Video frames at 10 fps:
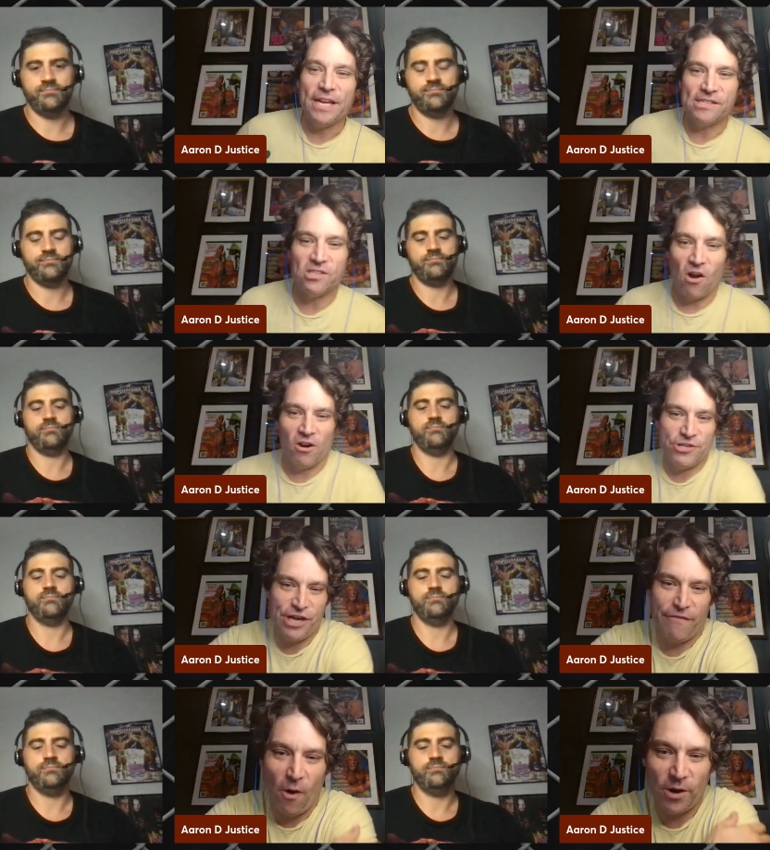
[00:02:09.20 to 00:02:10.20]
Speaker 1: a star
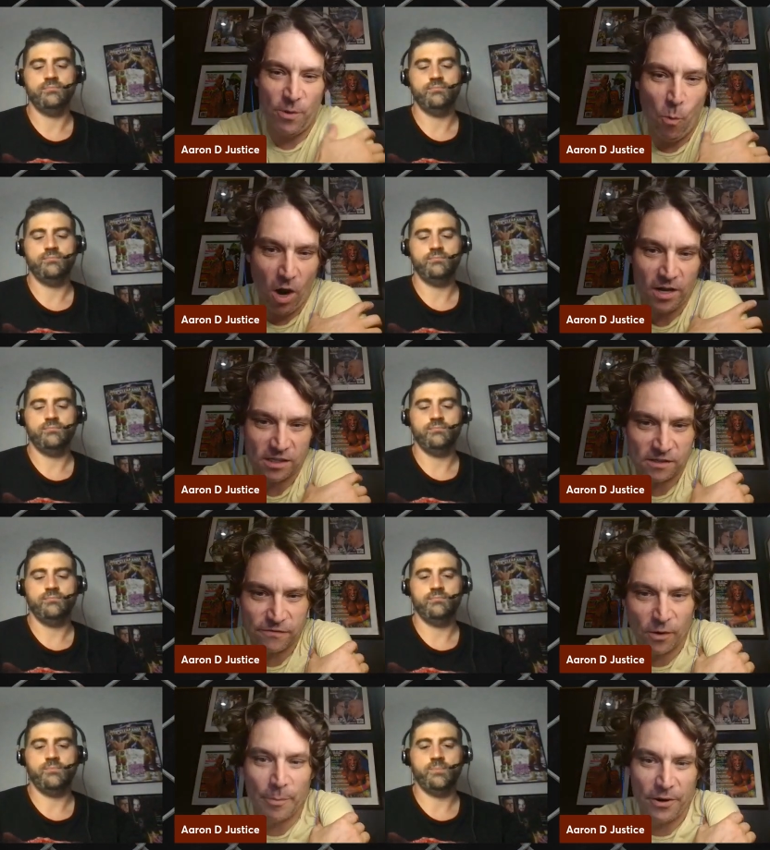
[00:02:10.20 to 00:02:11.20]
Jeff Hardy was
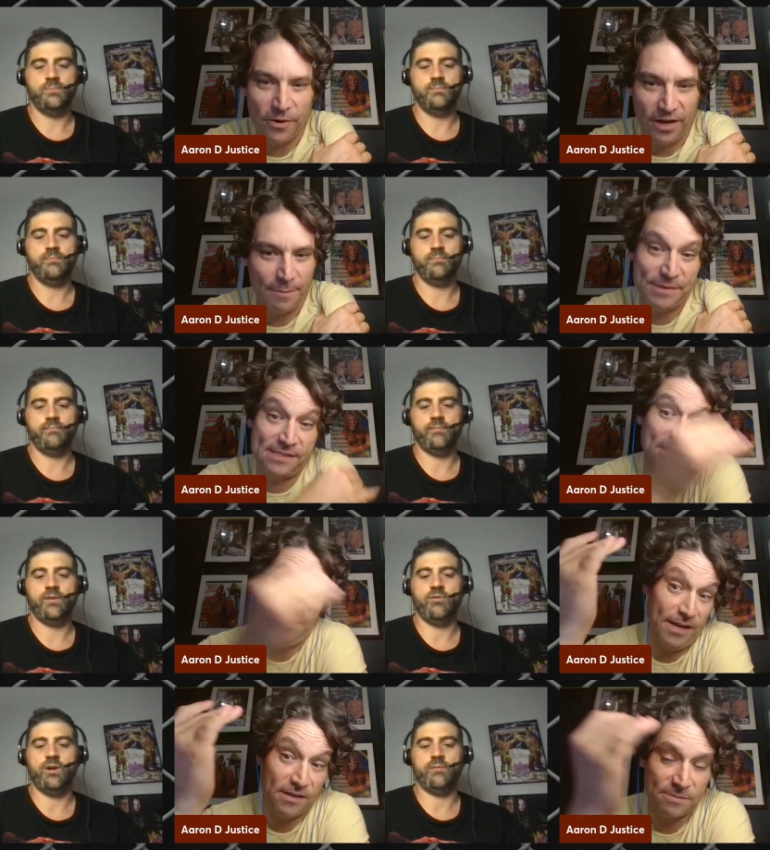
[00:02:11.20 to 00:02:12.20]
for a period. I mean, still
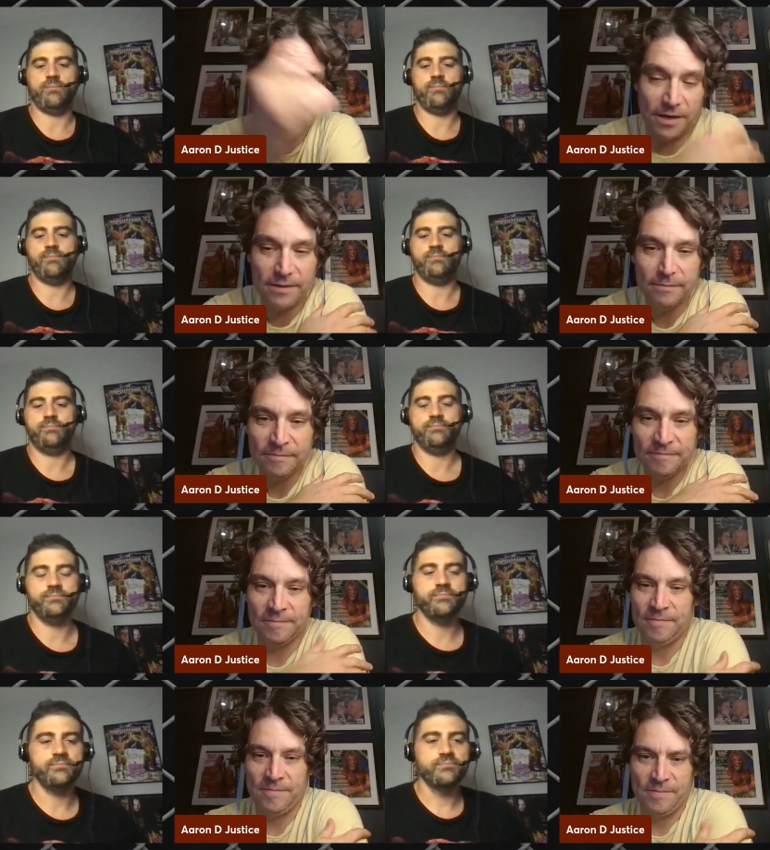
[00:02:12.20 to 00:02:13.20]
is, right. but
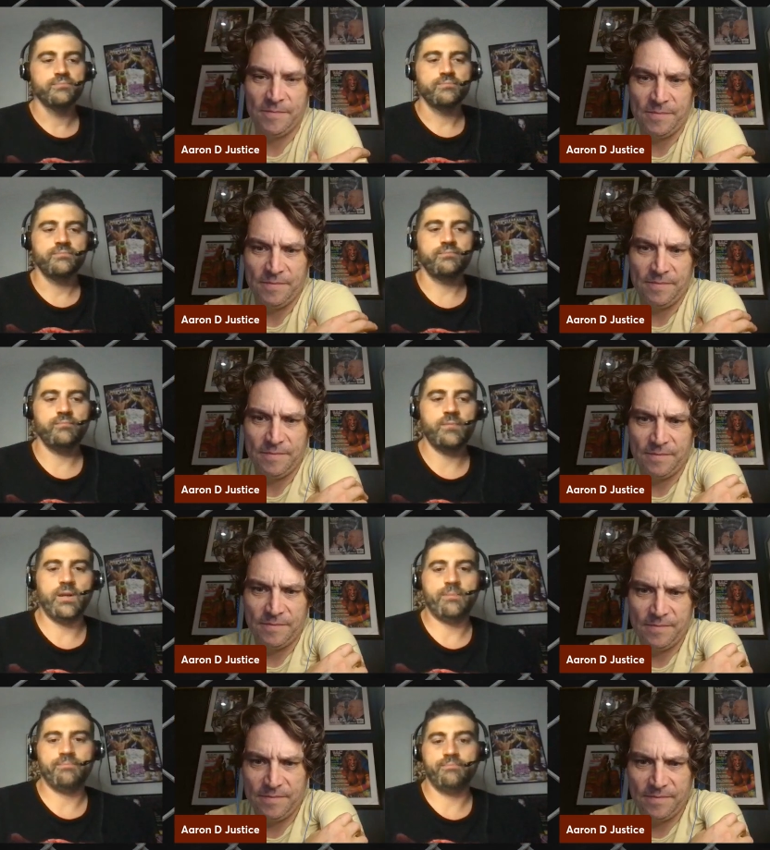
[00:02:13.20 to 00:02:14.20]

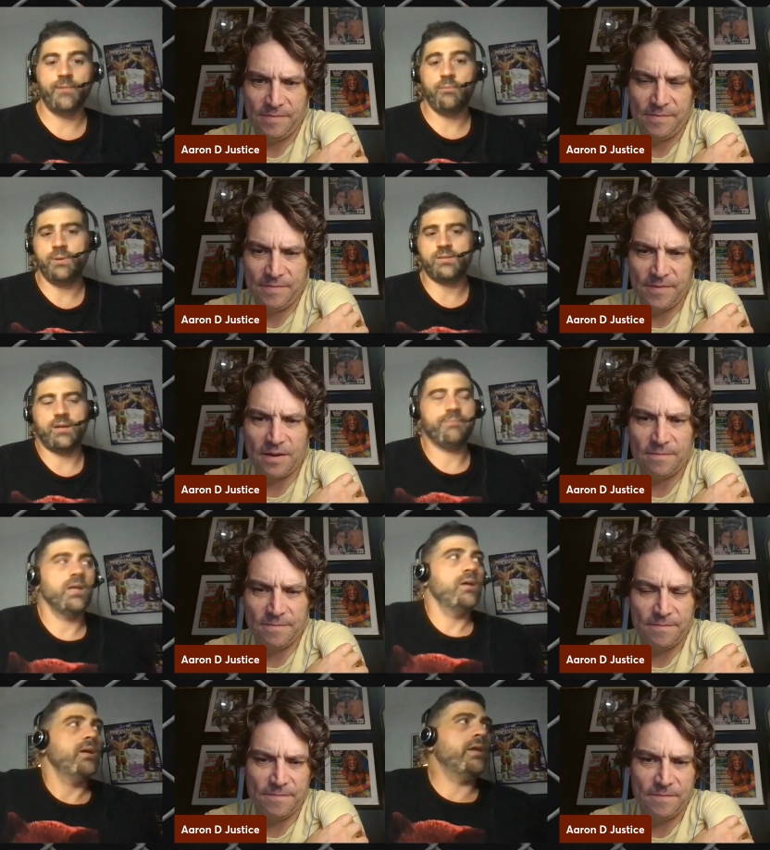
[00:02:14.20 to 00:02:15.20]
yeah. Oh, big time!
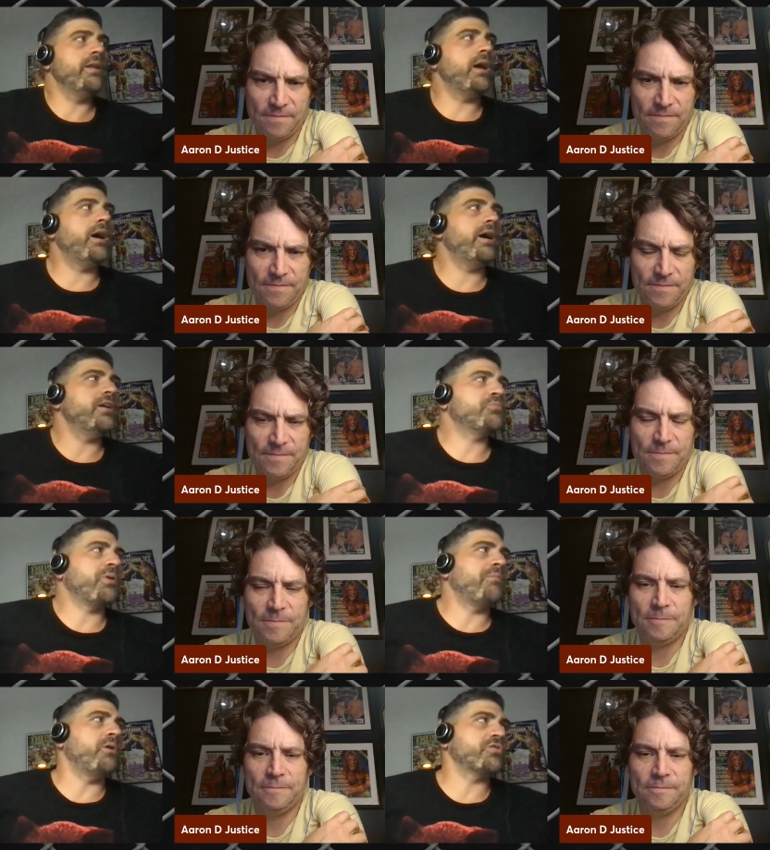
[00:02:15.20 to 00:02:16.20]
Speaker 2: And uh, his
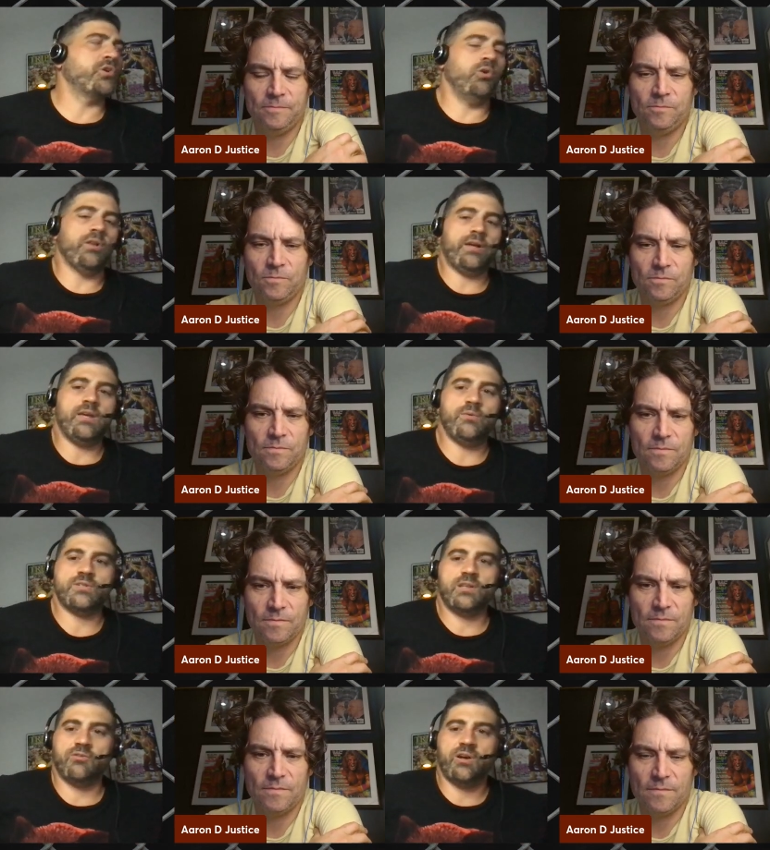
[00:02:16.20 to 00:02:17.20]
promo was cool. Like he was
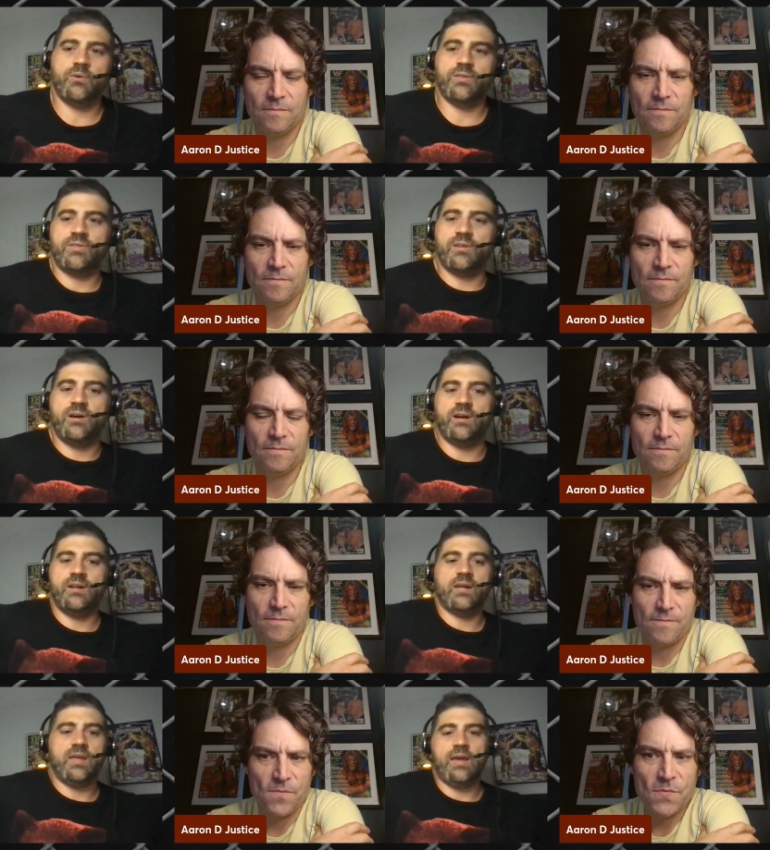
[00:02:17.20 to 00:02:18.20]
in the ring with uh,
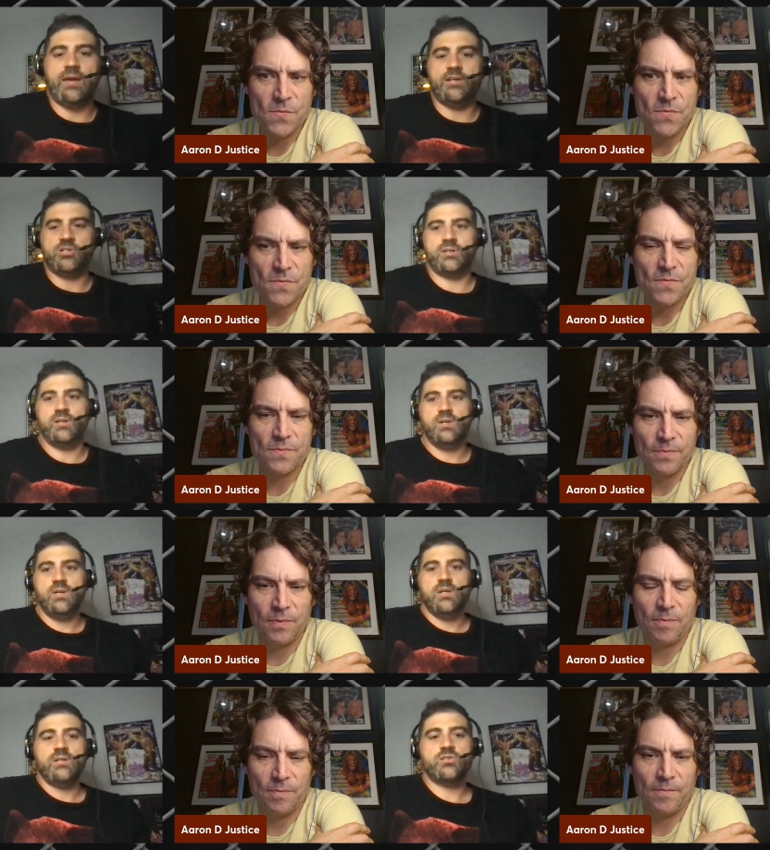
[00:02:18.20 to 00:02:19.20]
Nick Gage and
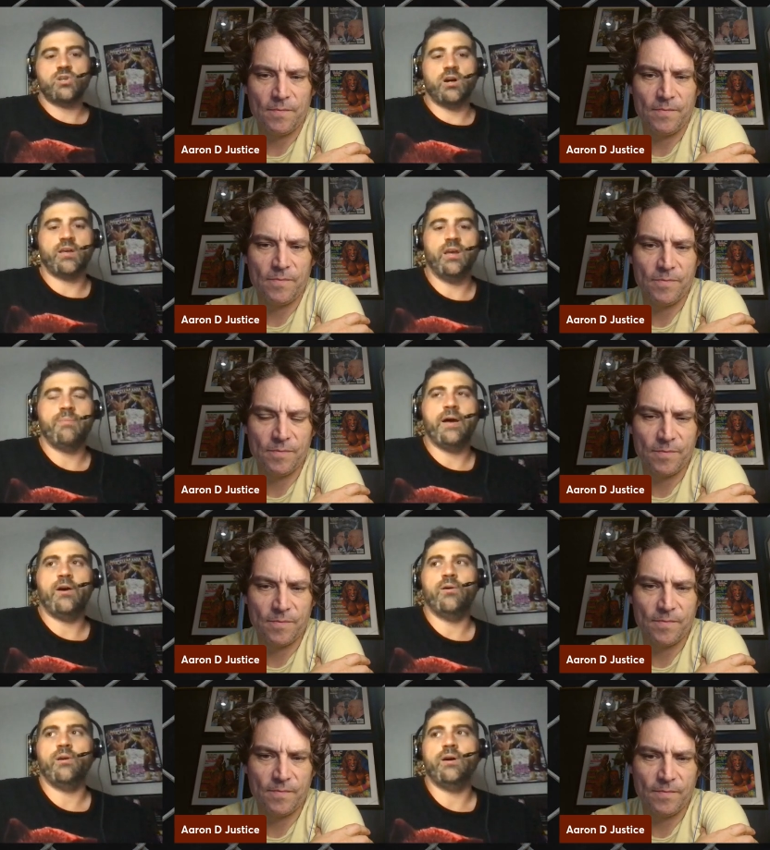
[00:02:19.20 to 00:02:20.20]
talking
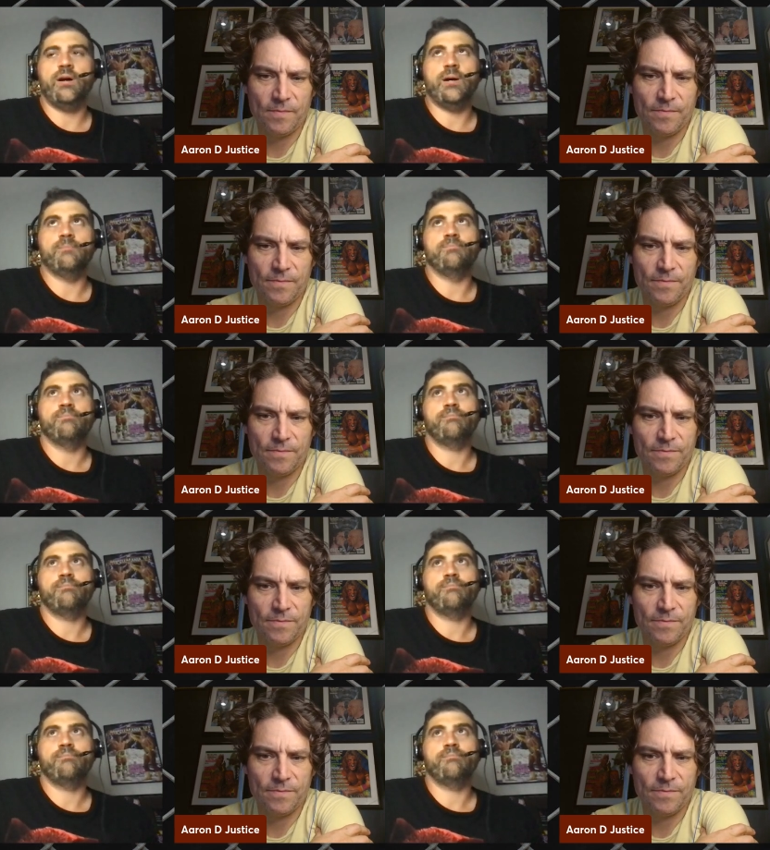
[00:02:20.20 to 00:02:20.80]
about, um,